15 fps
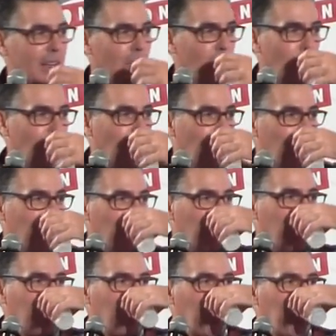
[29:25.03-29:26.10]

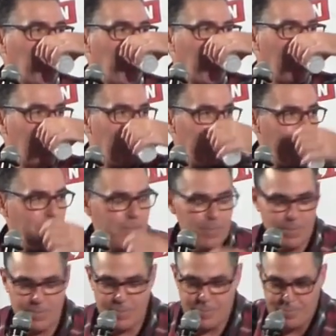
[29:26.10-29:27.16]
This is a
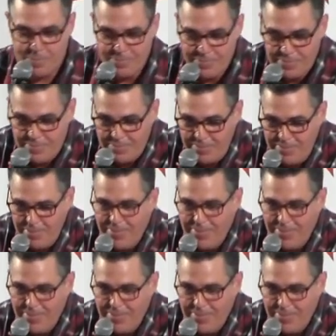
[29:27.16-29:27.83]
theory. I'm not sure.